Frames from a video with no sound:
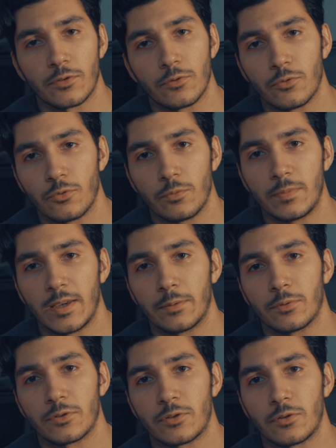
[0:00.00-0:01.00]
to be
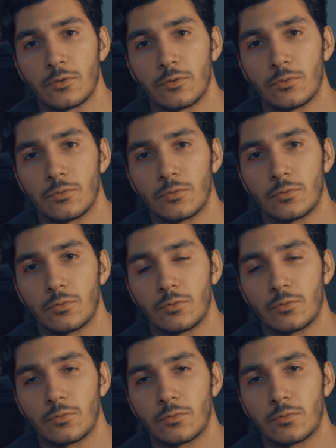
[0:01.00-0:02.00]
able to,
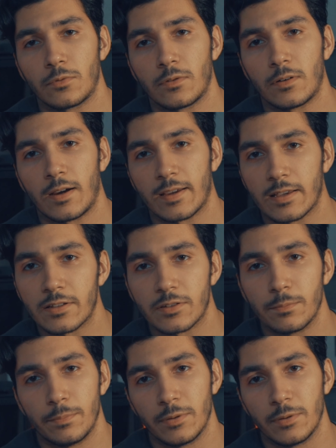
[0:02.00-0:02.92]
I guess,